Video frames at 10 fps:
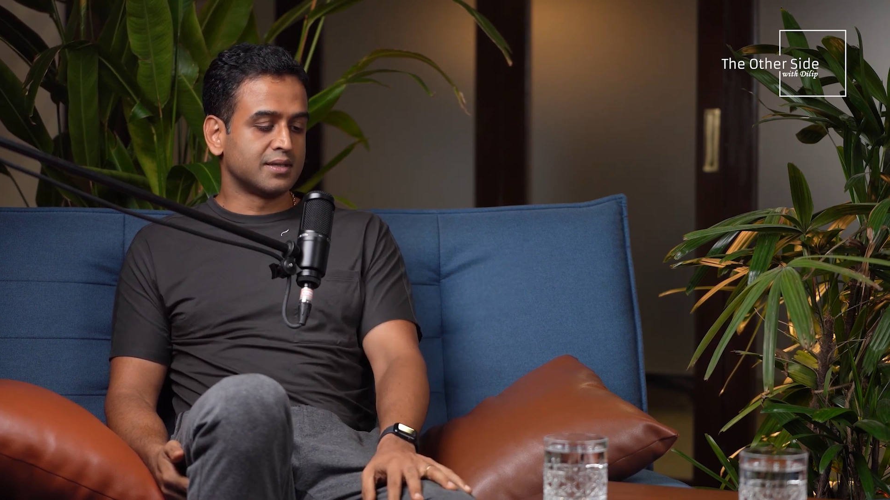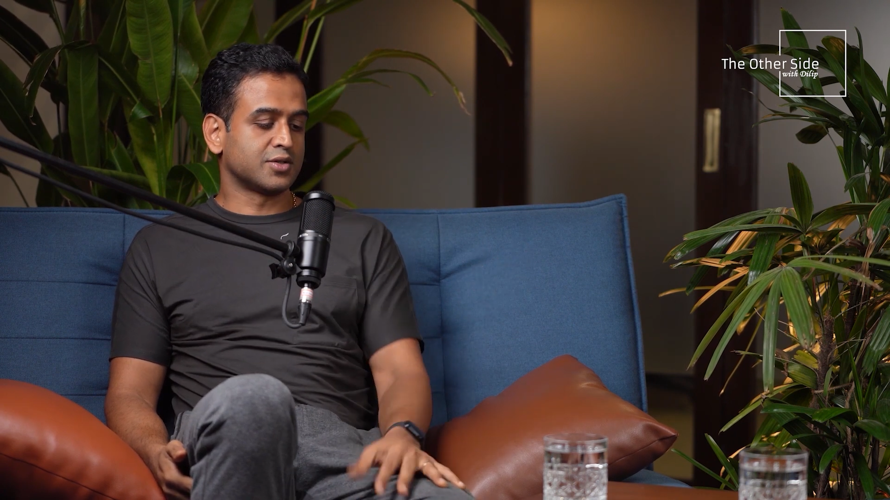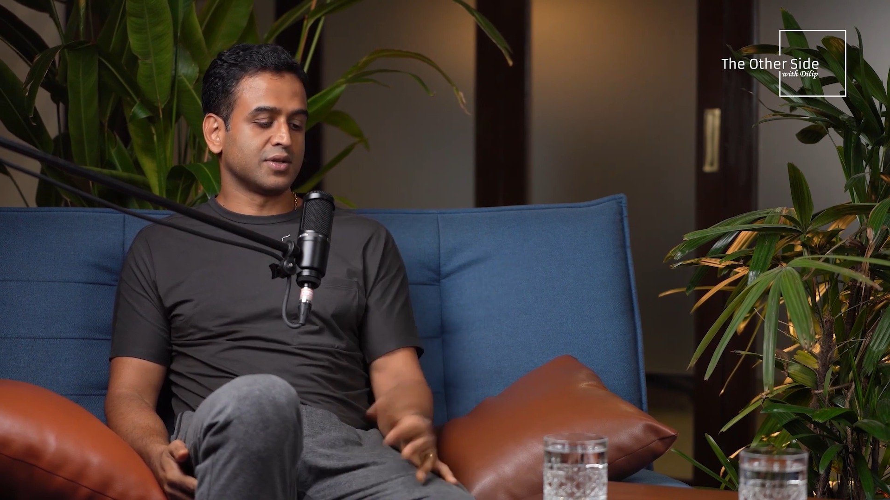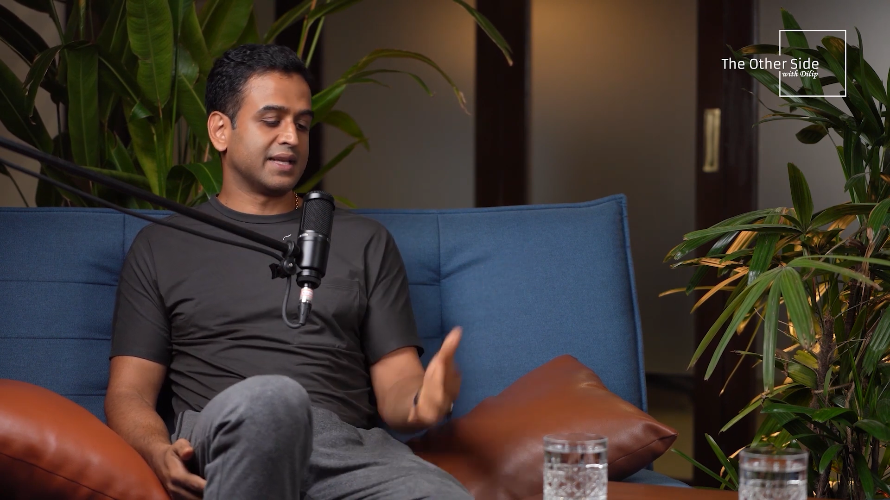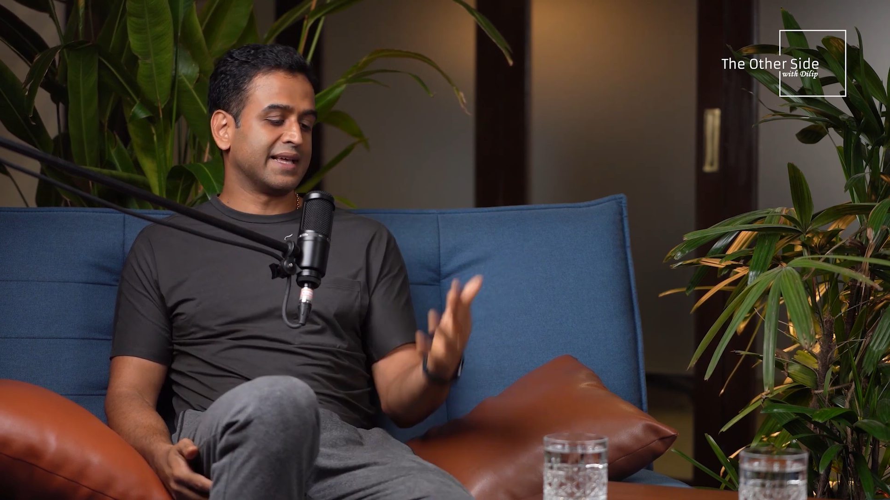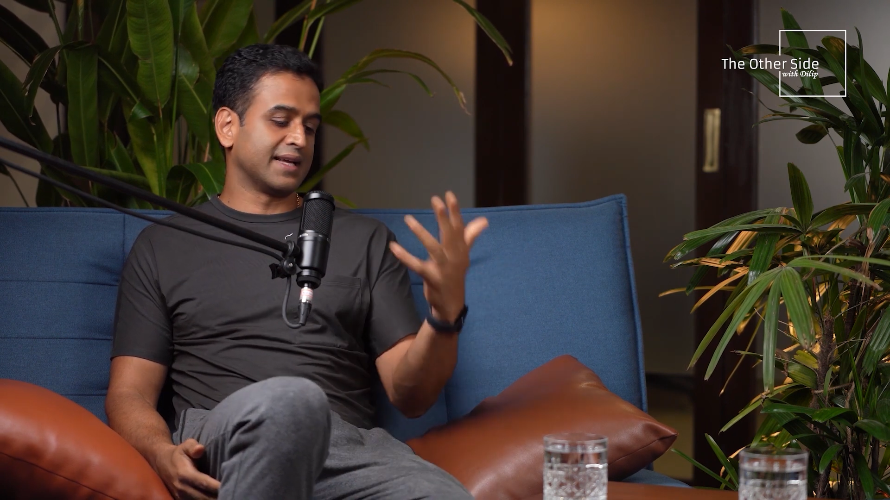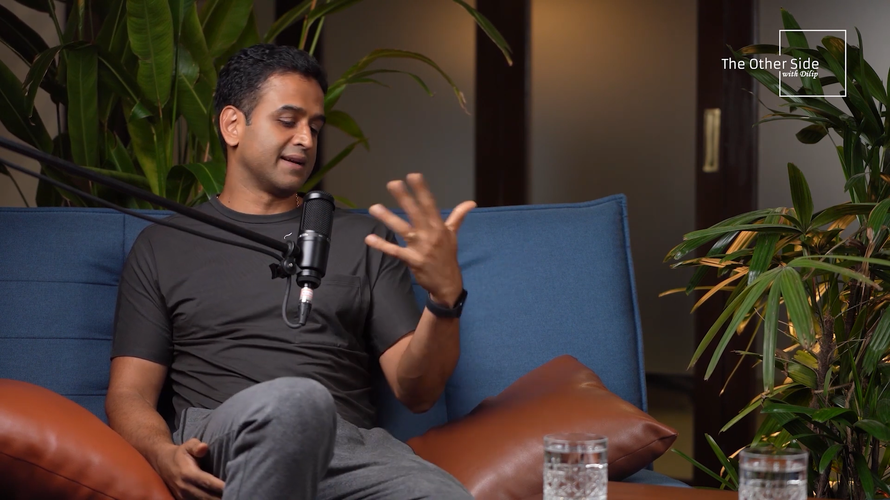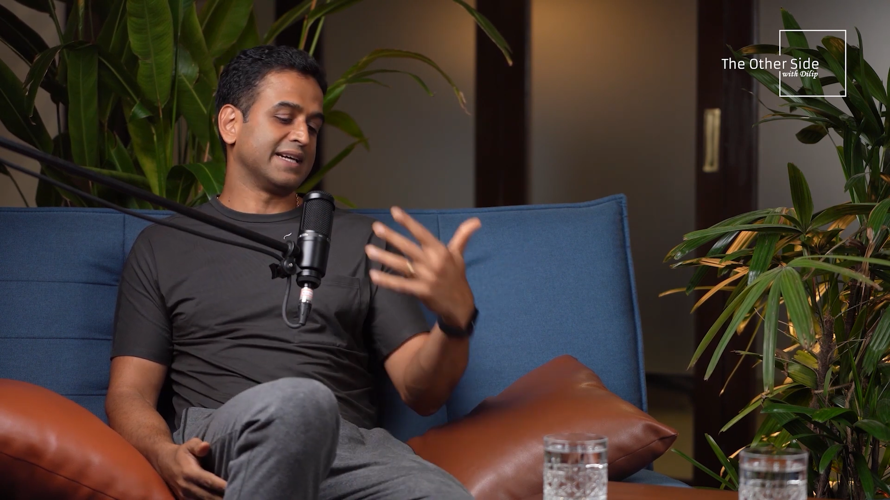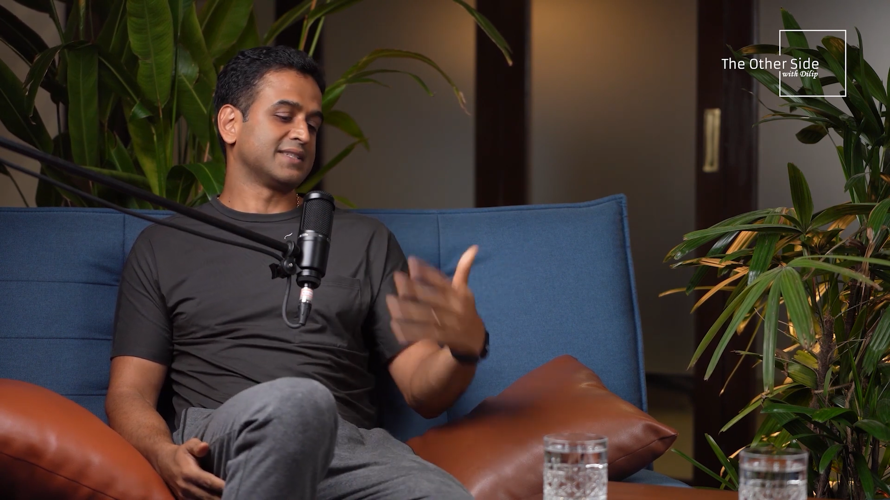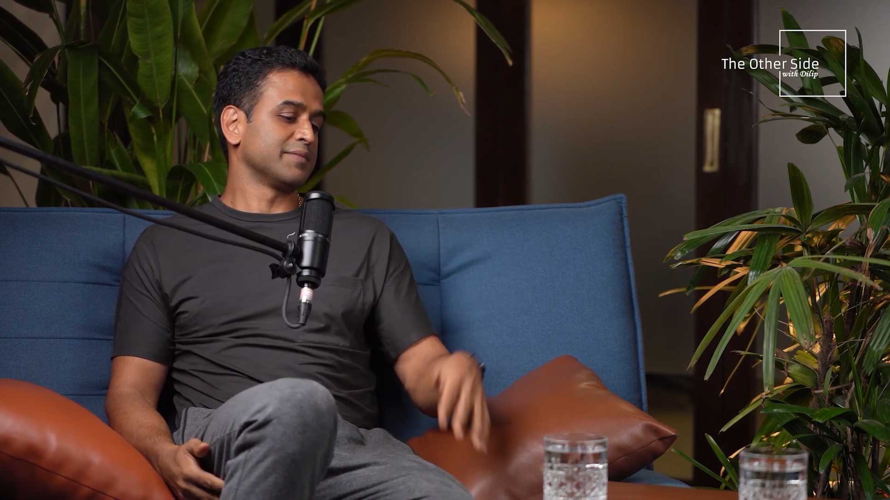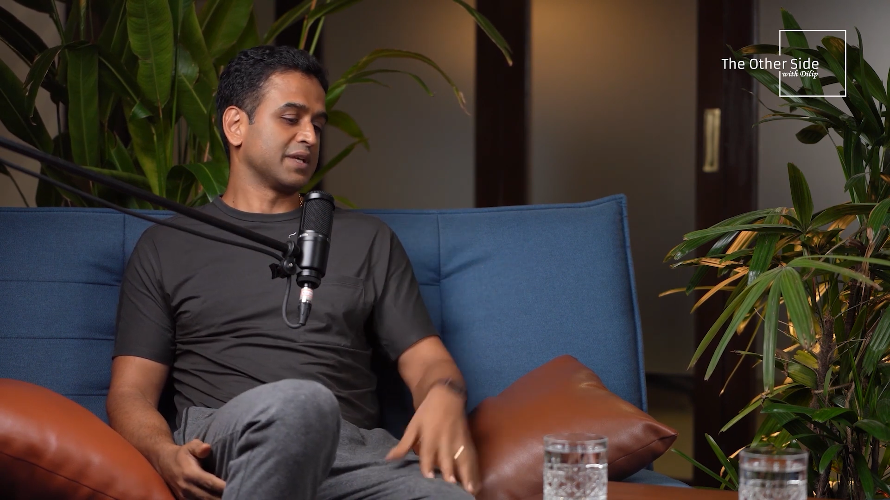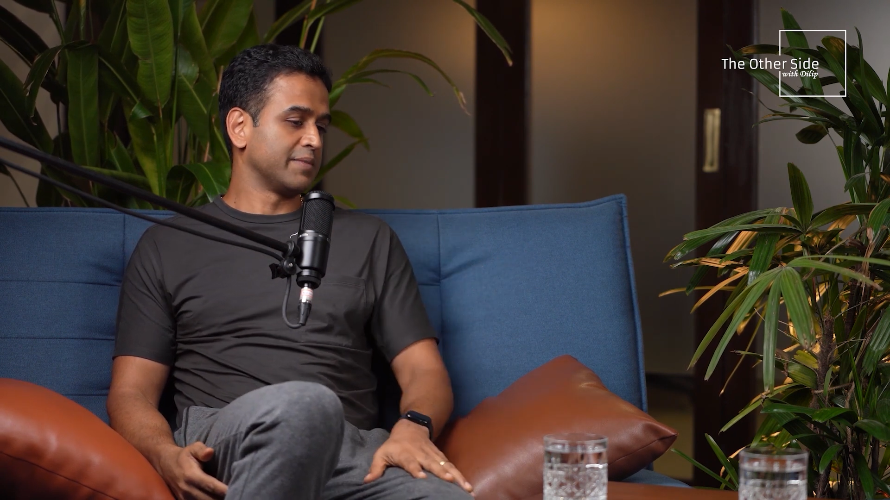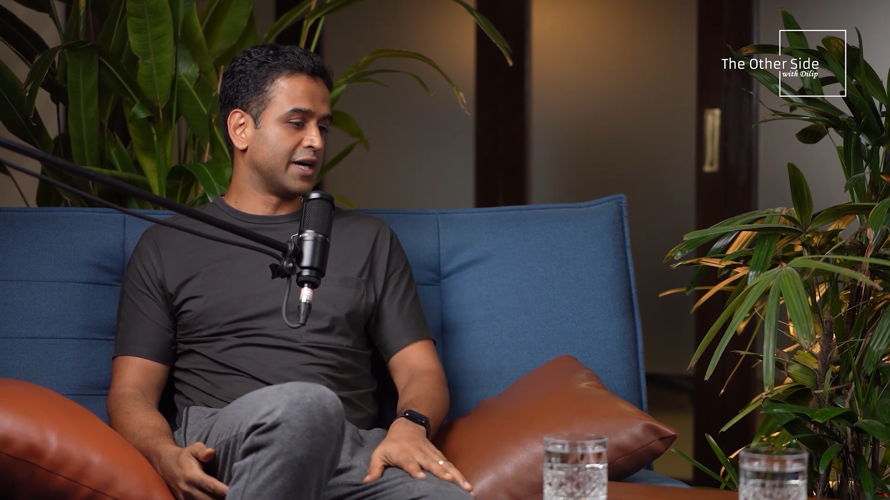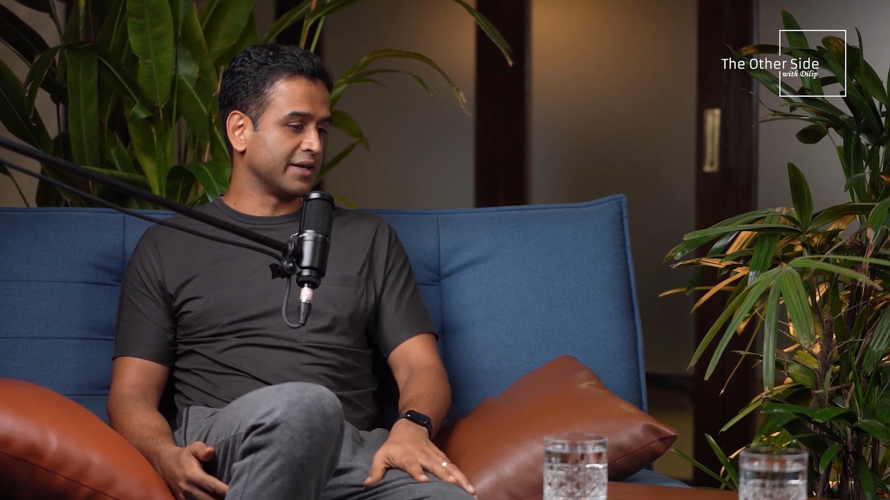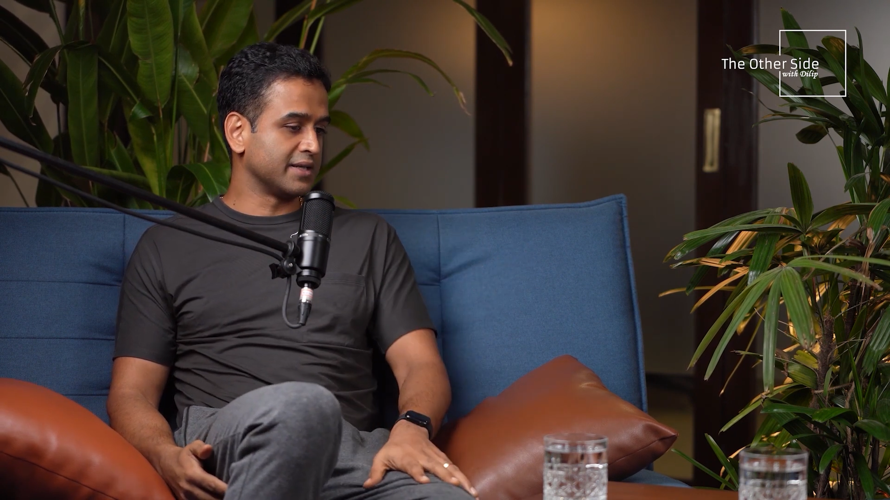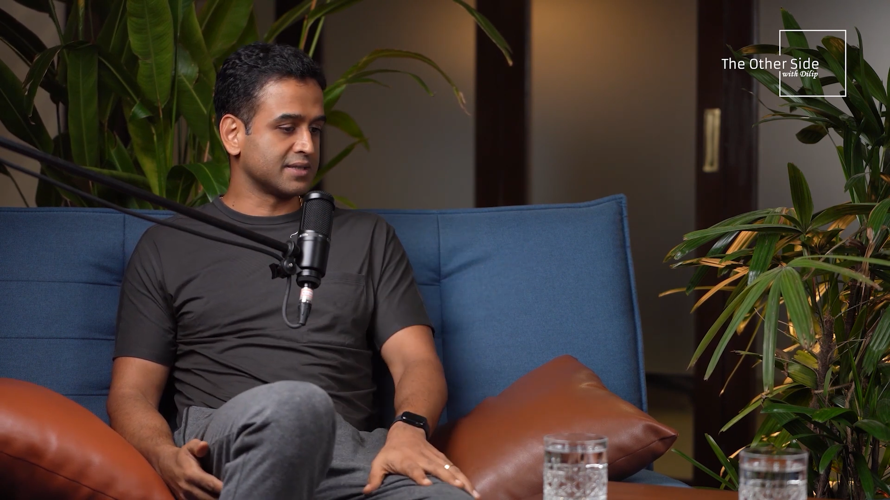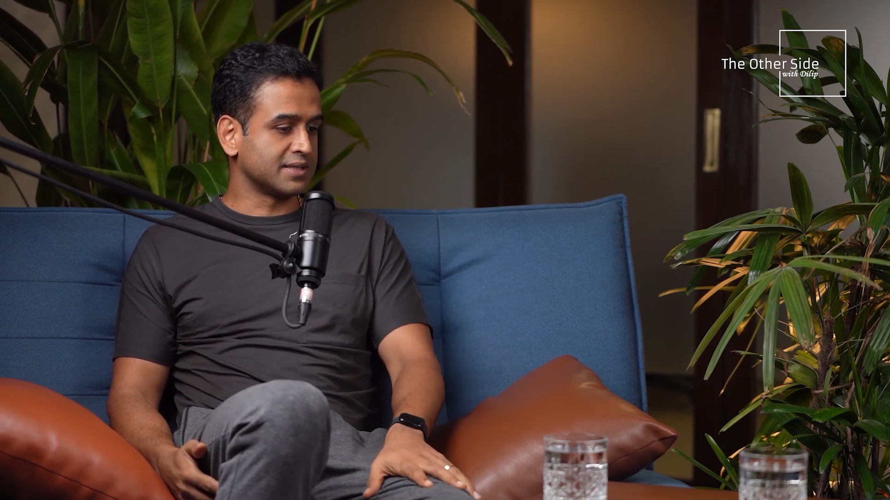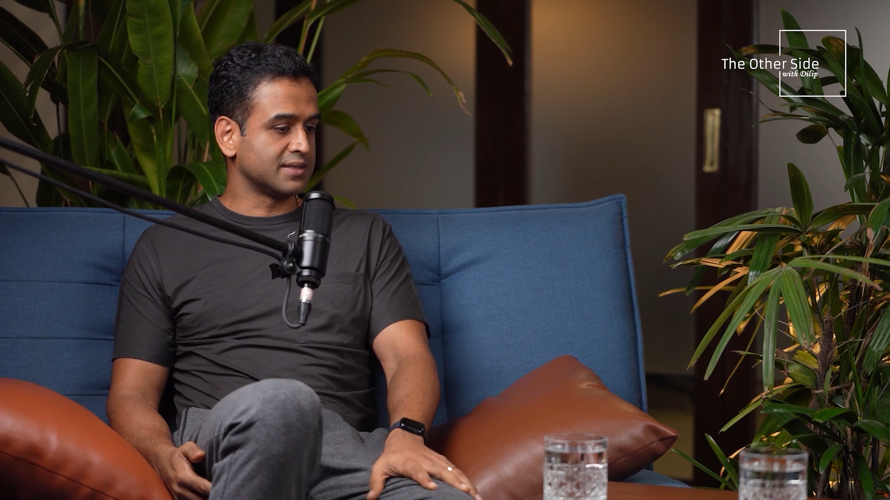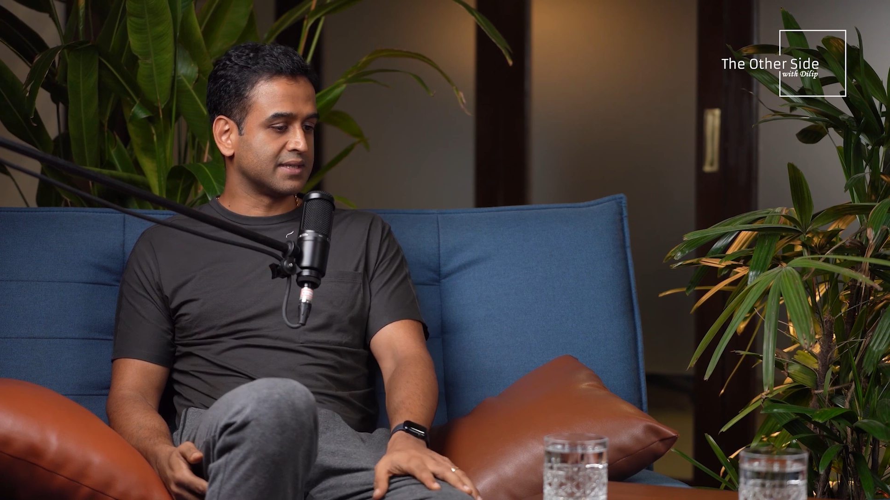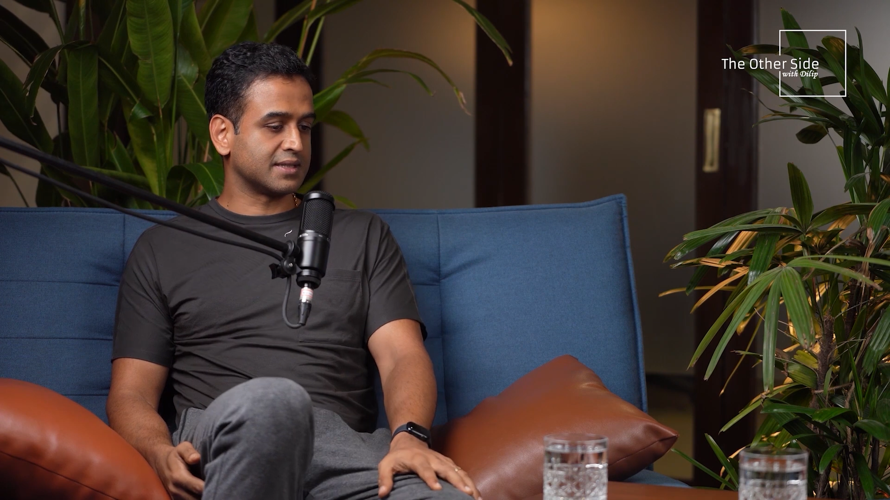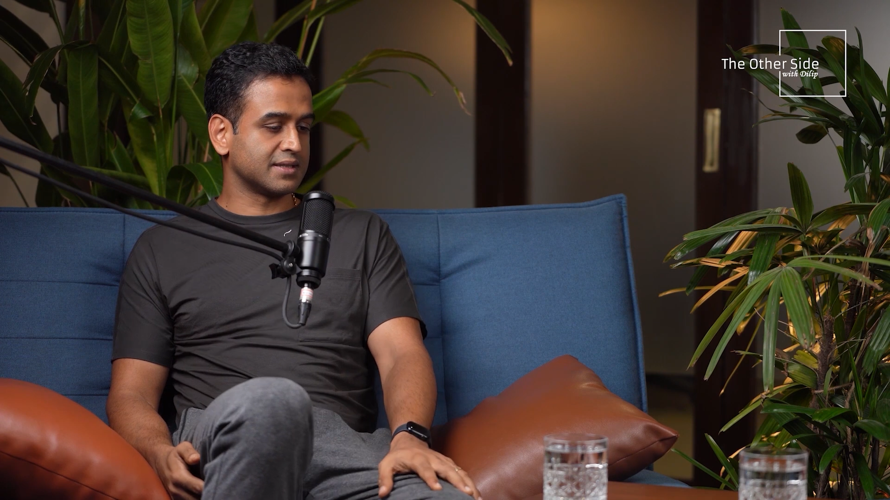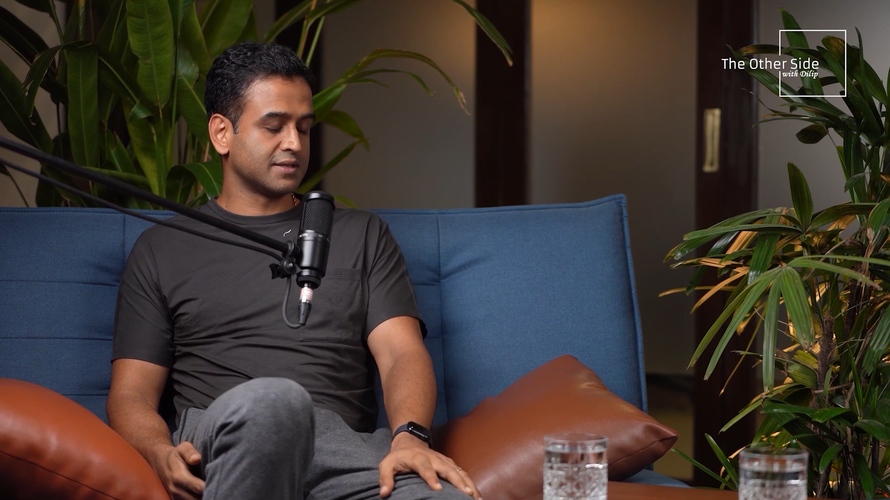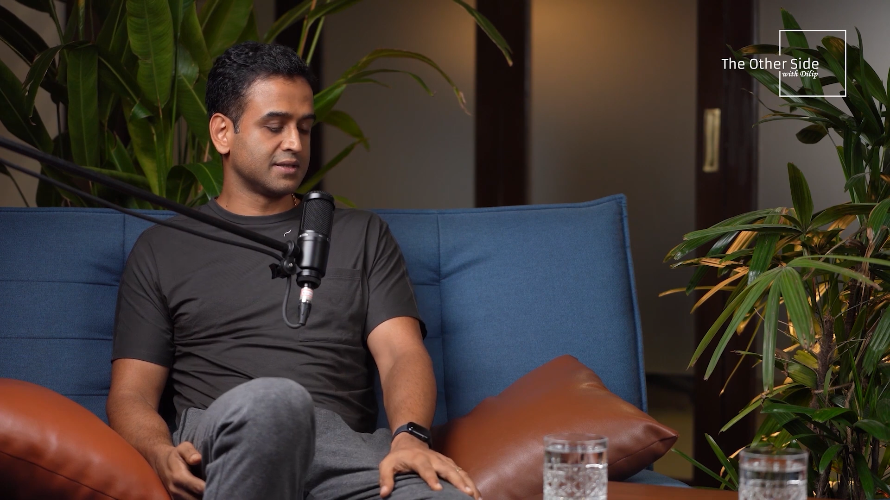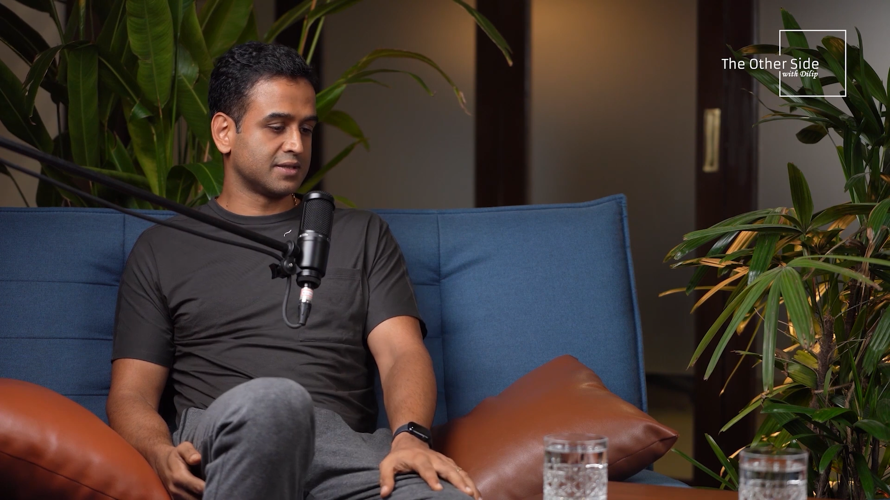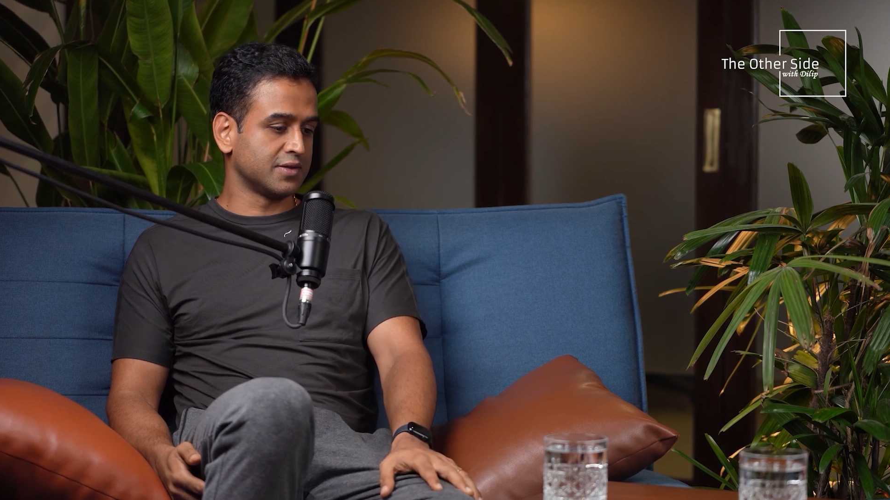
so that they can write something about us and etc.